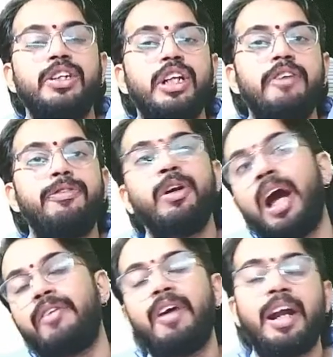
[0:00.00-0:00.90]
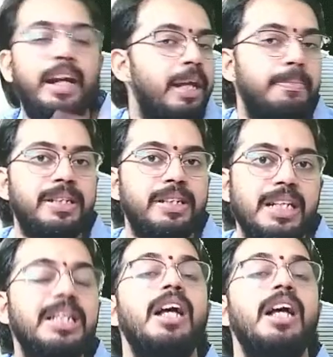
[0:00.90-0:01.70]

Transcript: if you acquire any business,